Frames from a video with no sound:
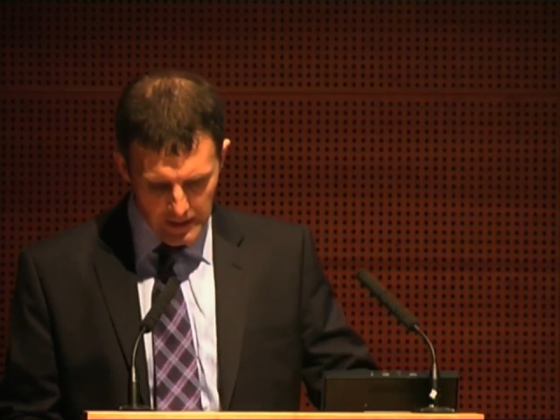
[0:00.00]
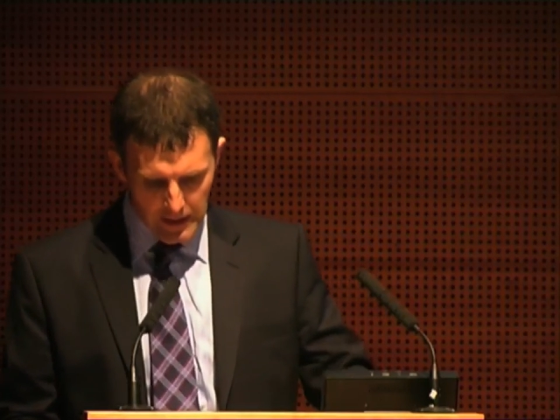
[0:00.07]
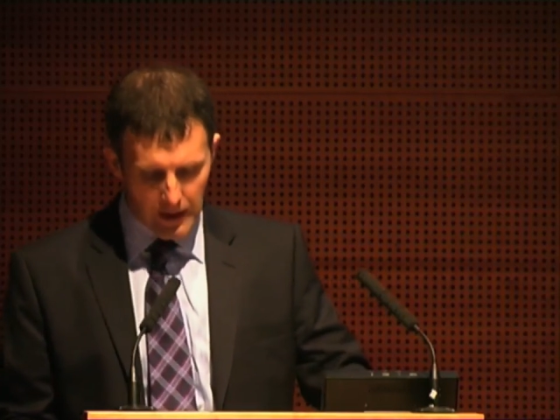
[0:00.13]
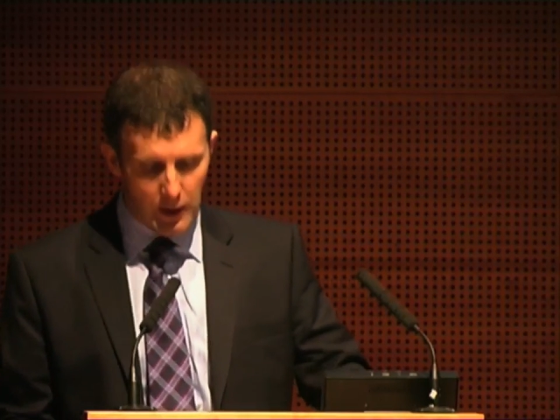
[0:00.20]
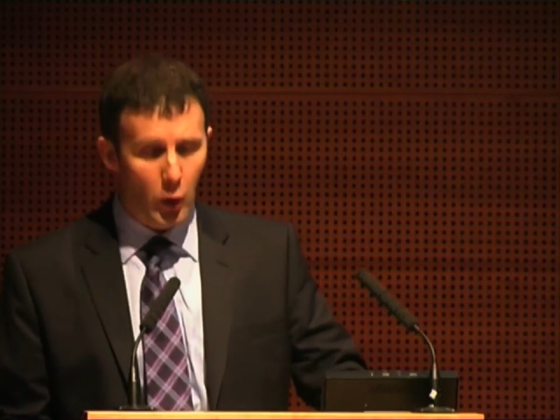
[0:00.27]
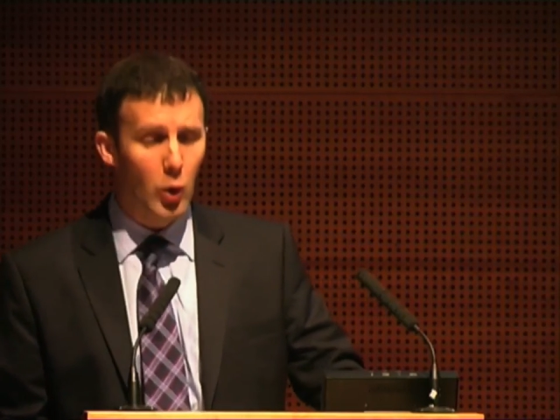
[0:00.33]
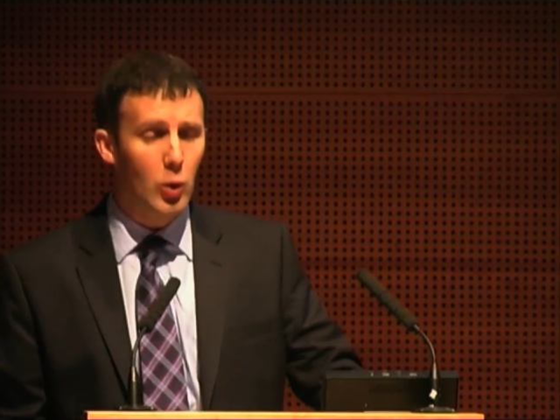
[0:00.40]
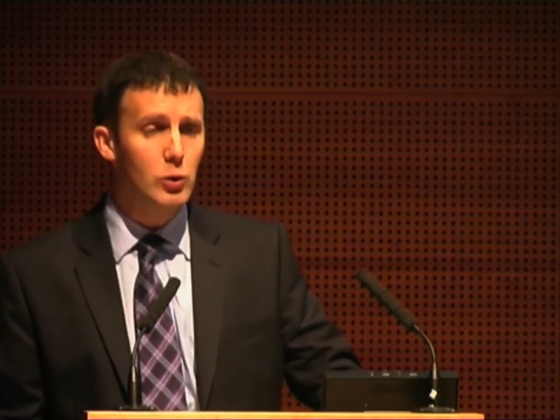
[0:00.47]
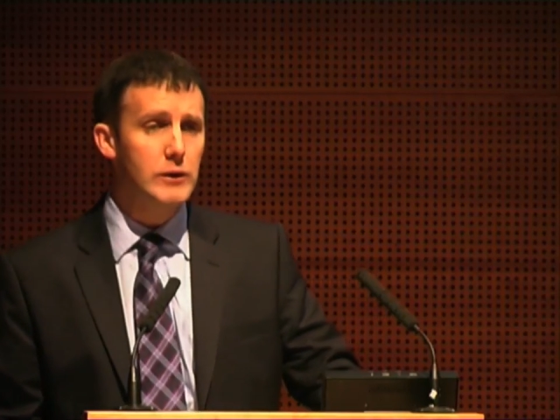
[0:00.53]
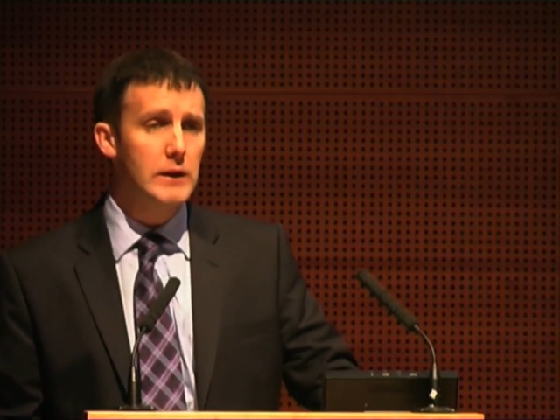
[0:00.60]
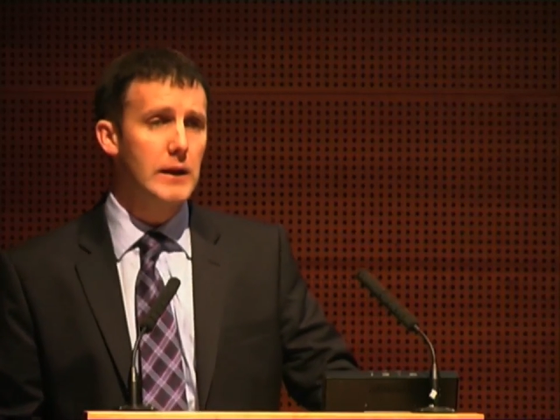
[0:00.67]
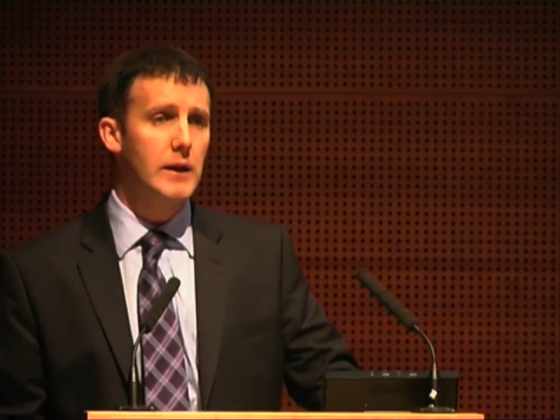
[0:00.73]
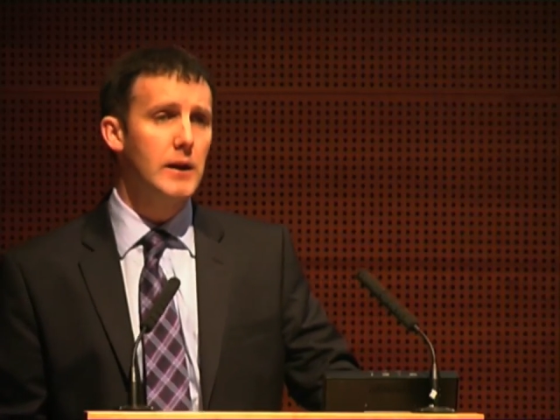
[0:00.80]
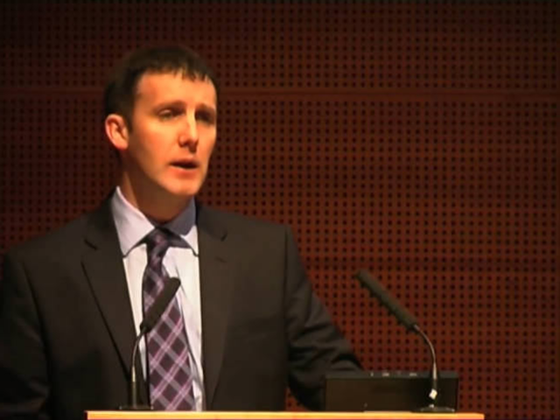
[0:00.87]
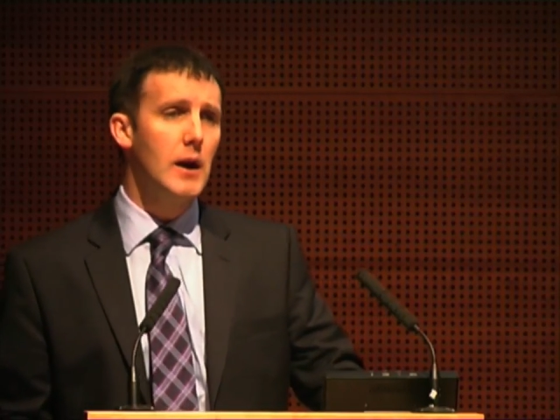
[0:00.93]
and
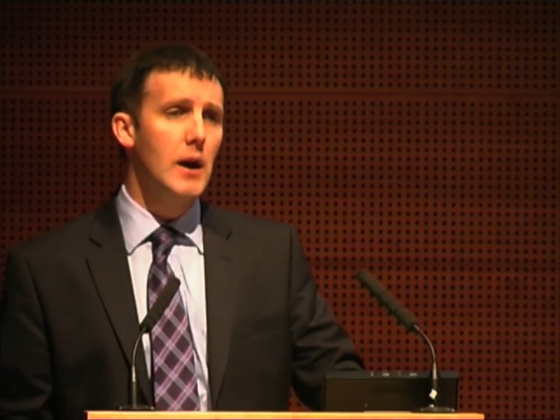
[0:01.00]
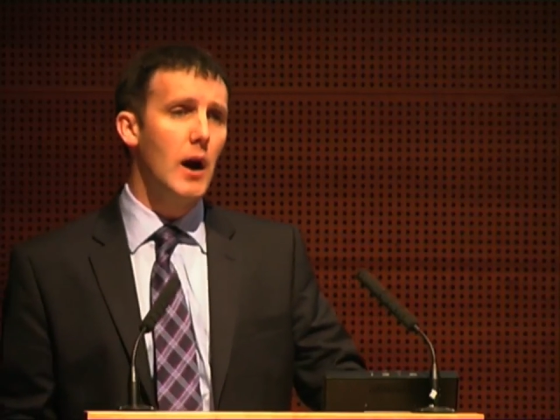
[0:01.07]
holding